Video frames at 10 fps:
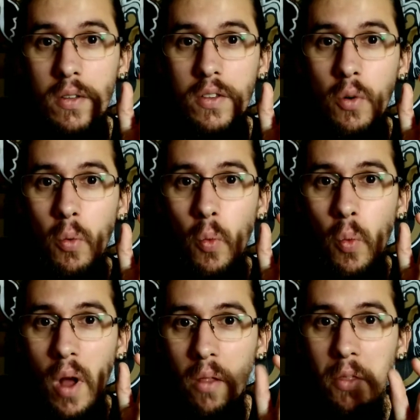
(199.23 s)
the
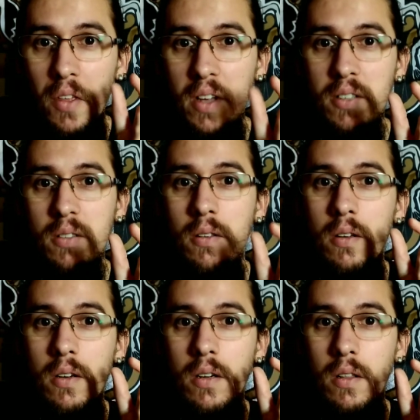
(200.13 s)
wealthiest
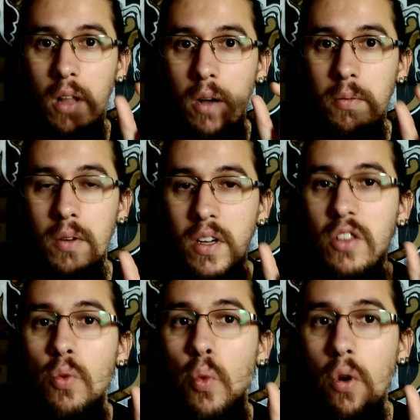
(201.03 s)
club in
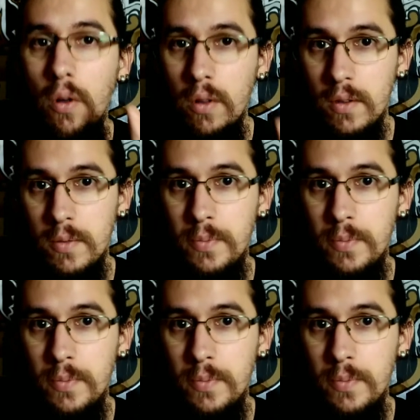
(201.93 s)
the world.